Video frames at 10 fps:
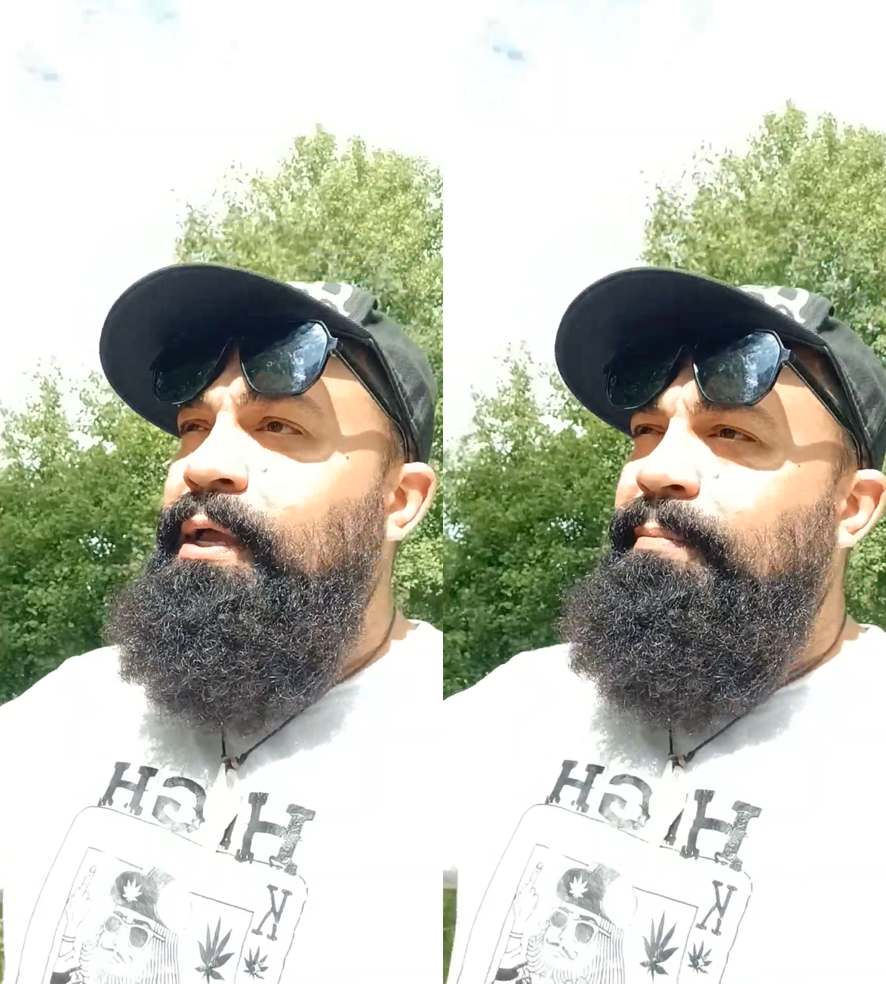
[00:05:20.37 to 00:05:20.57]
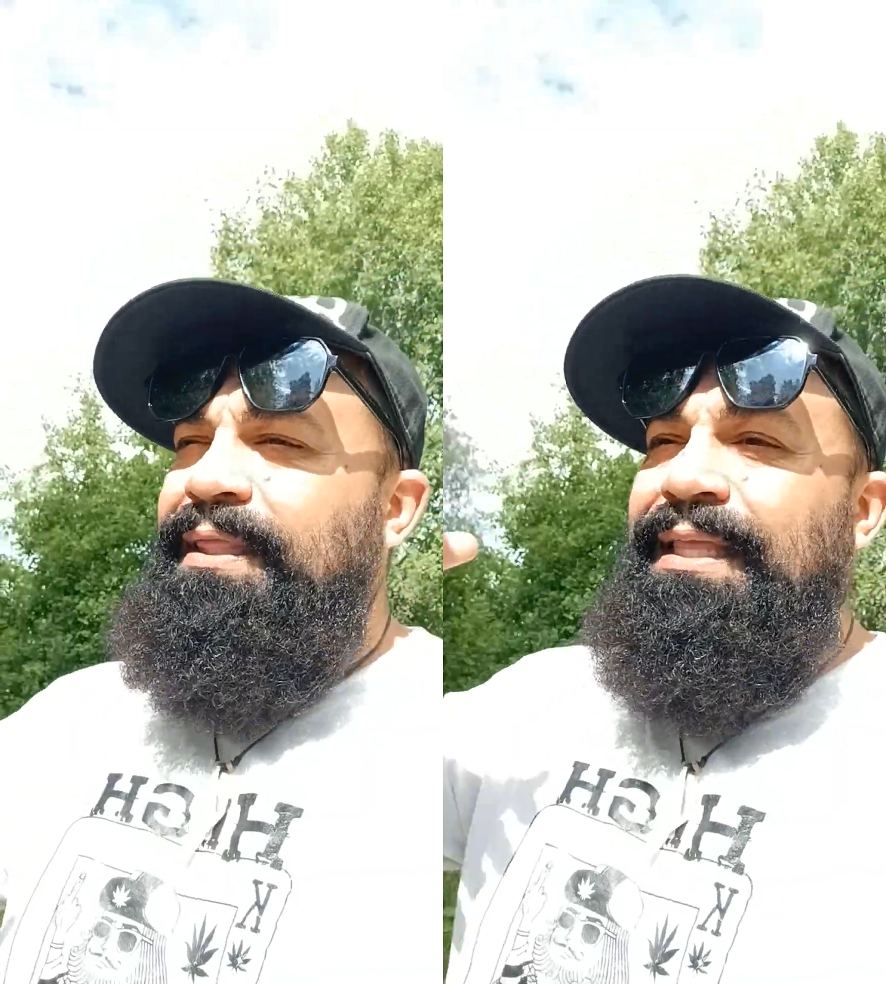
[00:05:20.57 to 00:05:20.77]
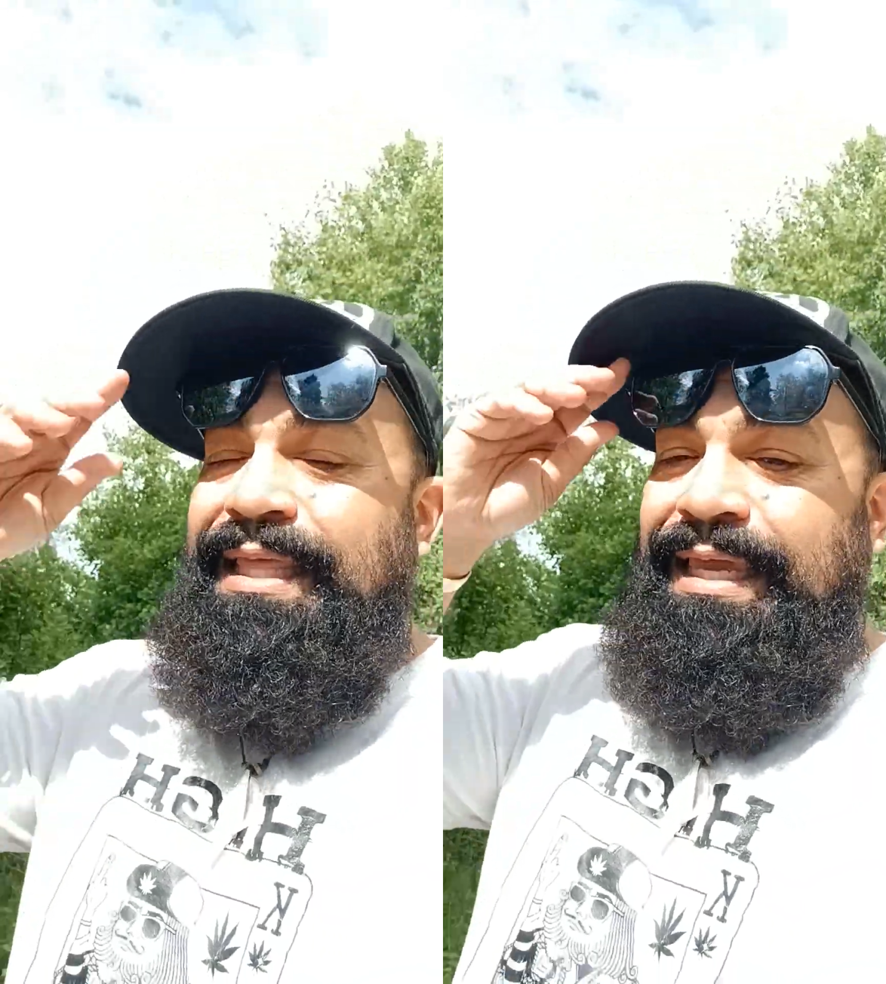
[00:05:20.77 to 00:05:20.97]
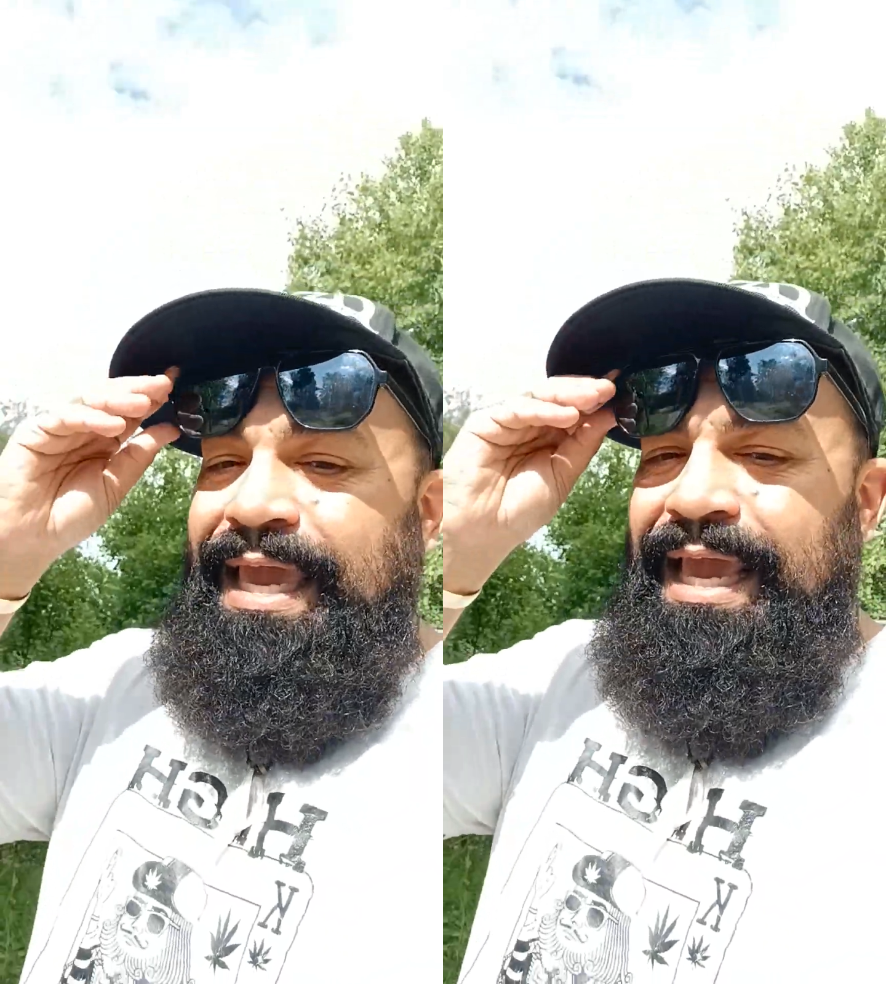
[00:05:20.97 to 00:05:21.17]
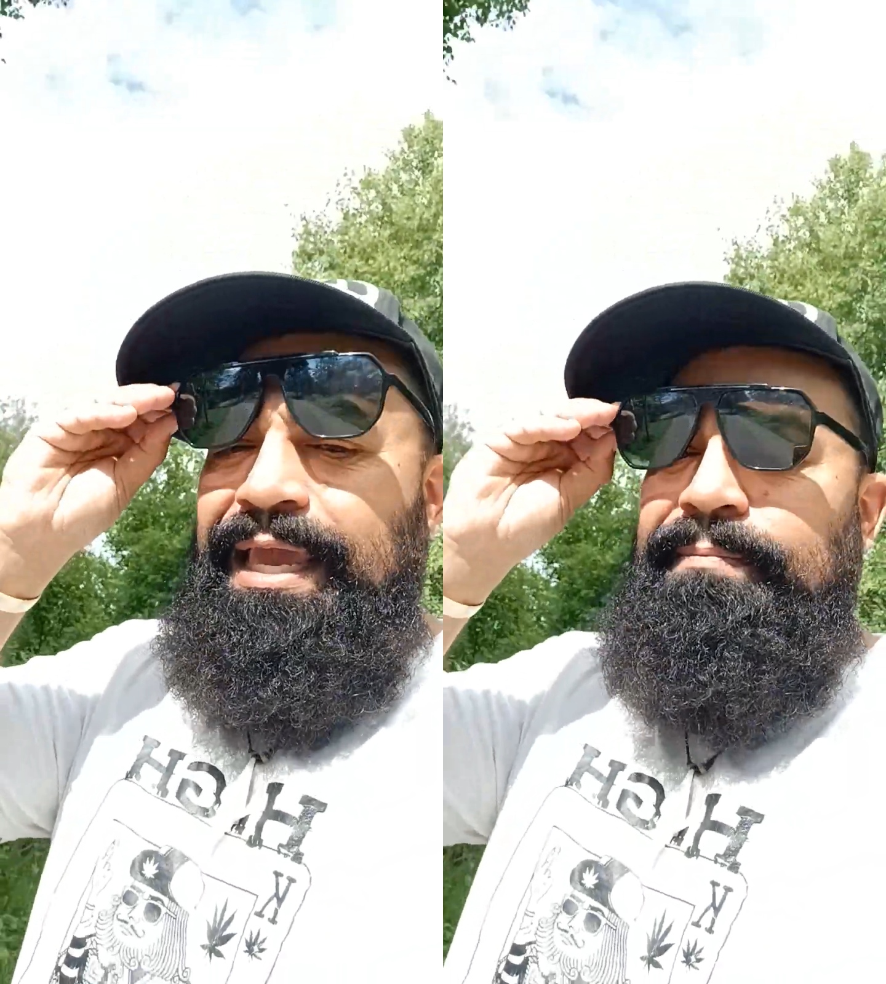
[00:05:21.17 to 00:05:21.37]
but that they
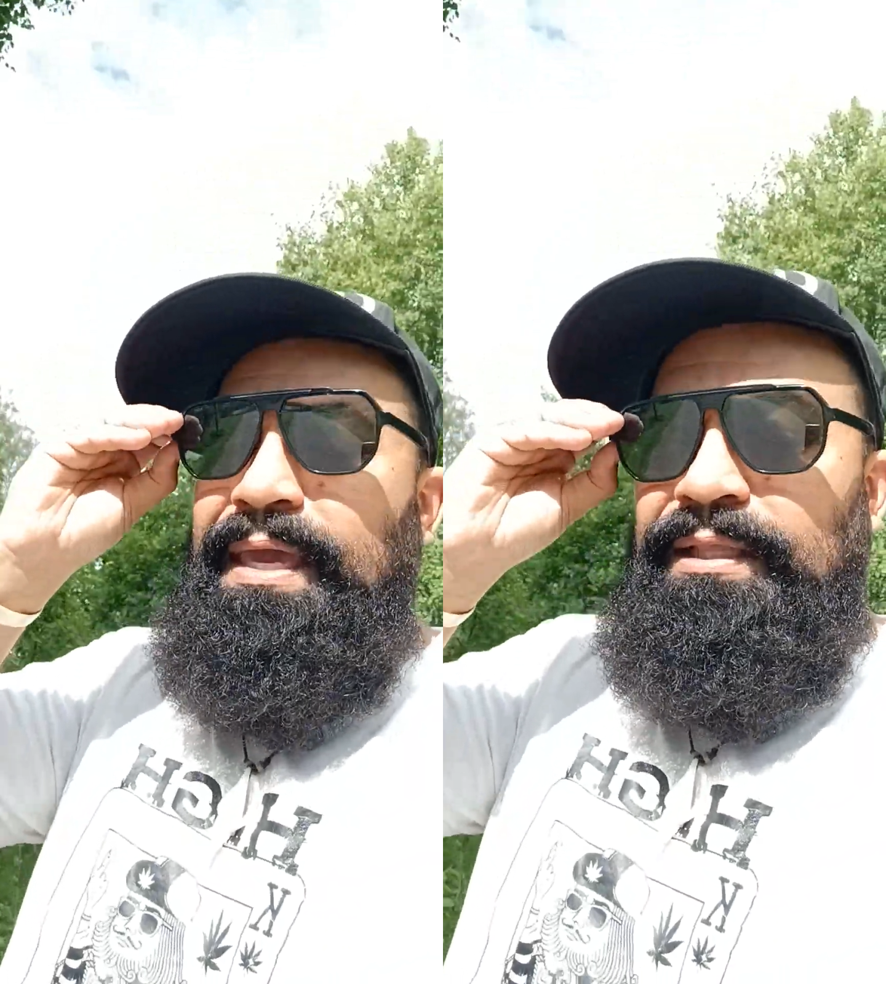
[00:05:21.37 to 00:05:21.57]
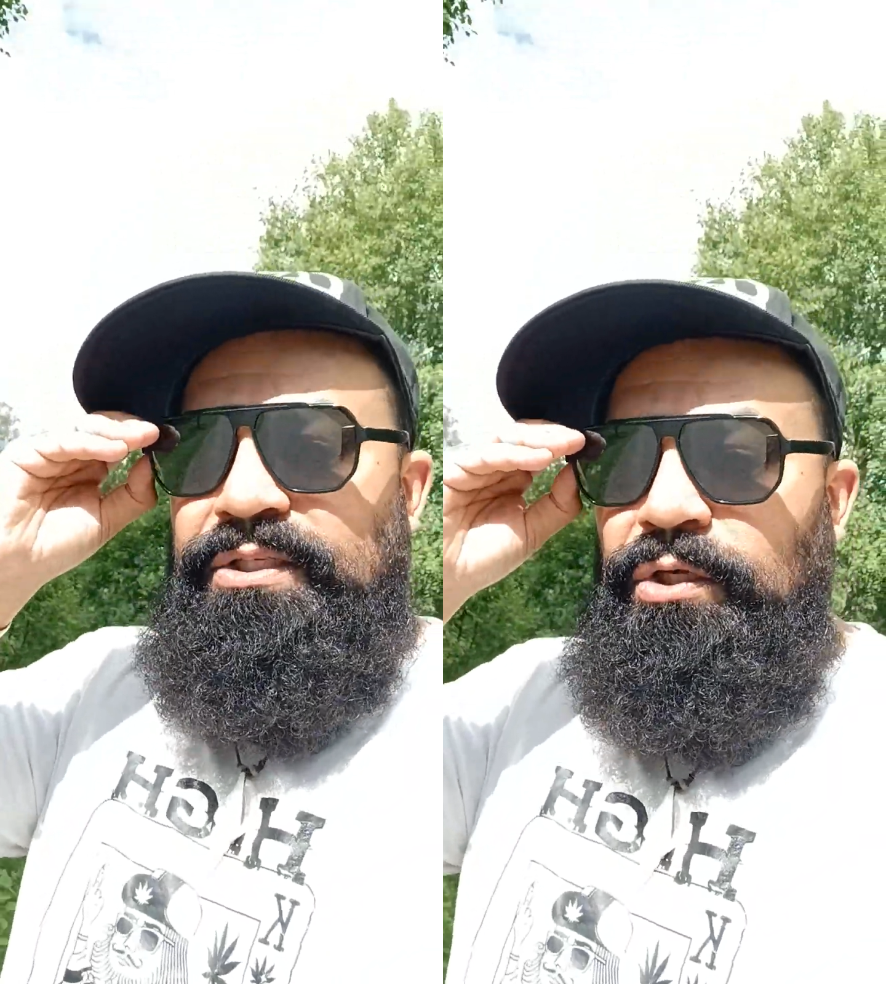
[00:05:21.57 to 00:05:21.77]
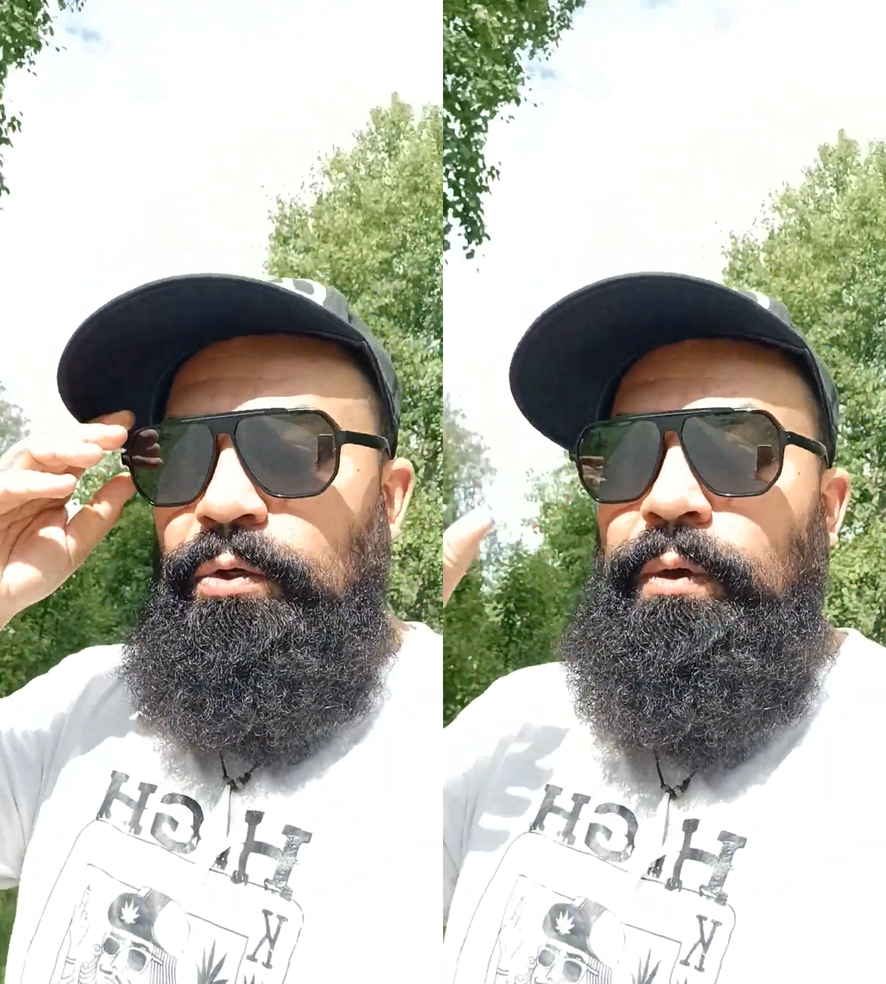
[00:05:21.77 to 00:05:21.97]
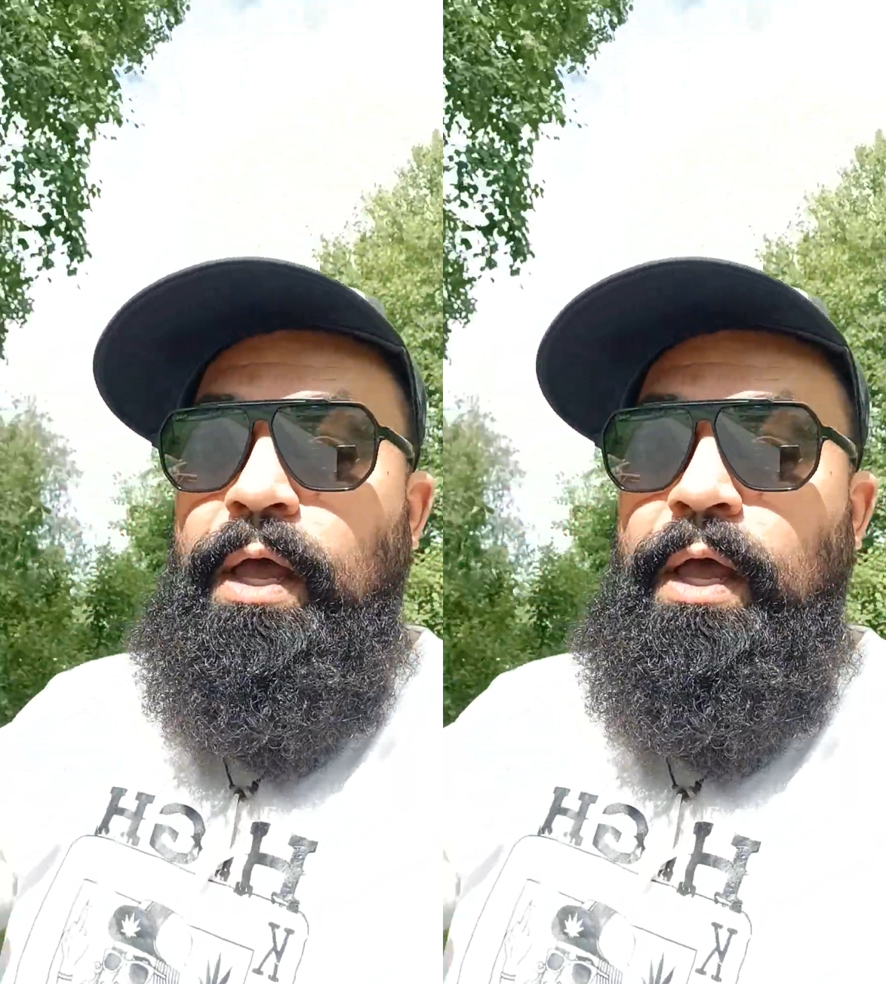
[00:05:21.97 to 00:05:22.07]
came into